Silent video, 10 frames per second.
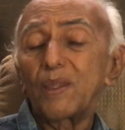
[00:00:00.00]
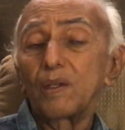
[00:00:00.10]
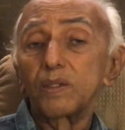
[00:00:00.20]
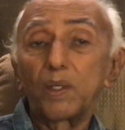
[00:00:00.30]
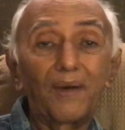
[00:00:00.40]

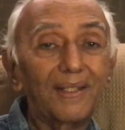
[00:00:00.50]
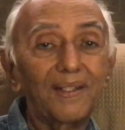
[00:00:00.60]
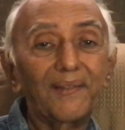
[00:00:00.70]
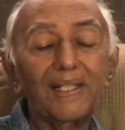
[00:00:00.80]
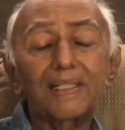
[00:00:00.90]
So
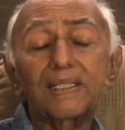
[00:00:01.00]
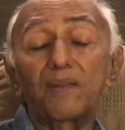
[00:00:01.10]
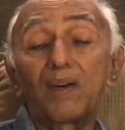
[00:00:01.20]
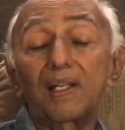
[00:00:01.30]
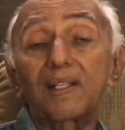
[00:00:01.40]

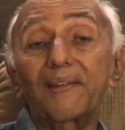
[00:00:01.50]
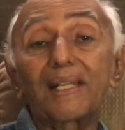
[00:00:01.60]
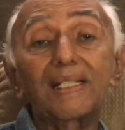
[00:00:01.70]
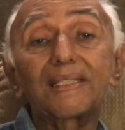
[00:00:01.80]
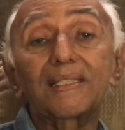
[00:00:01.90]
whatever
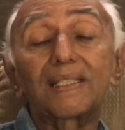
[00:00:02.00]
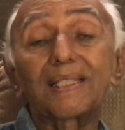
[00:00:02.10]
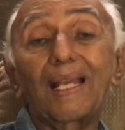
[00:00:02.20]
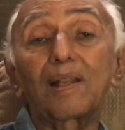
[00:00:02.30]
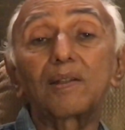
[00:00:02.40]
is
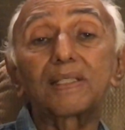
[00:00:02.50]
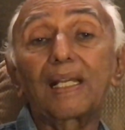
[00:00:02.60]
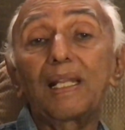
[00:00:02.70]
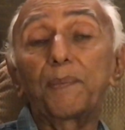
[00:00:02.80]
psychologically